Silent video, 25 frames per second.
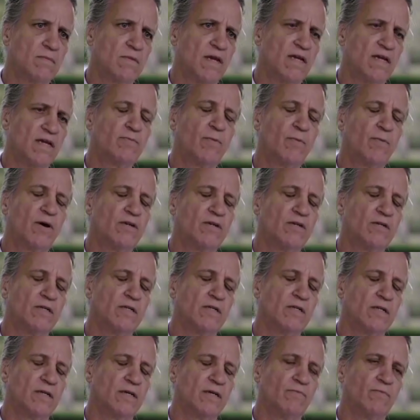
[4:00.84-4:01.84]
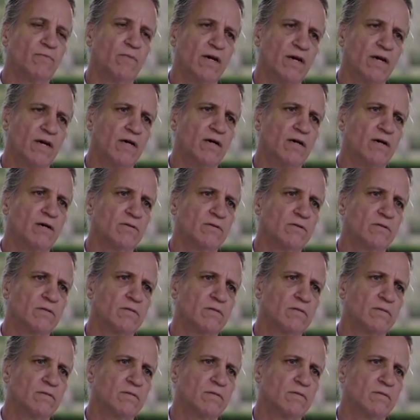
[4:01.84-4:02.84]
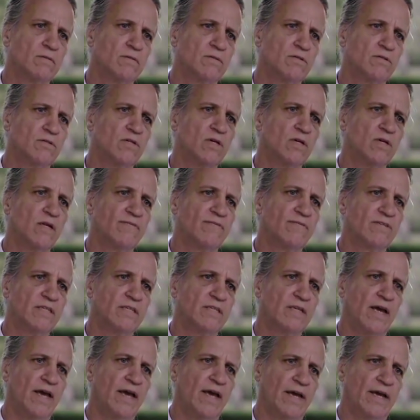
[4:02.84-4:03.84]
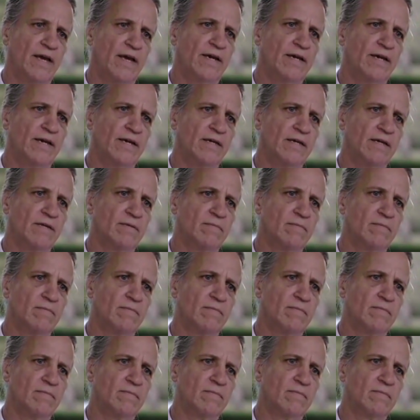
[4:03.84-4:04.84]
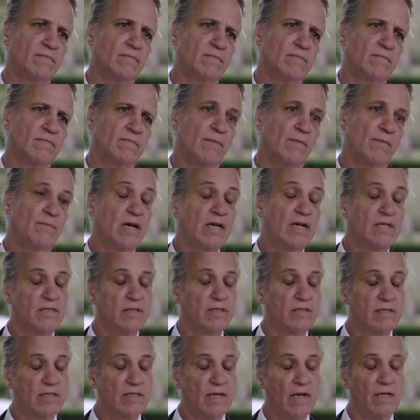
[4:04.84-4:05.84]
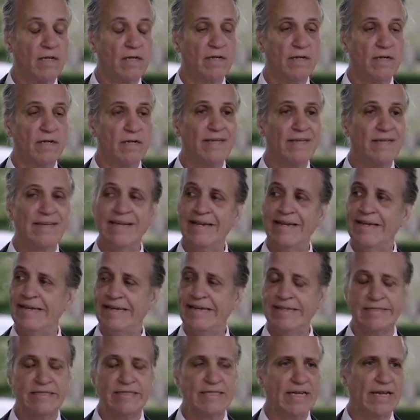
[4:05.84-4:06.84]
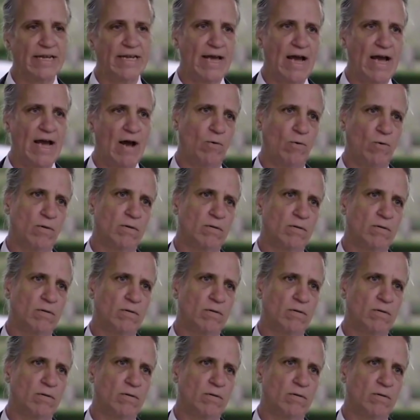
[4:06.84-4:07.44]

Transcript: His mother didn't leave in the house. She left it to AA. And because they're selling it, he needs to get out.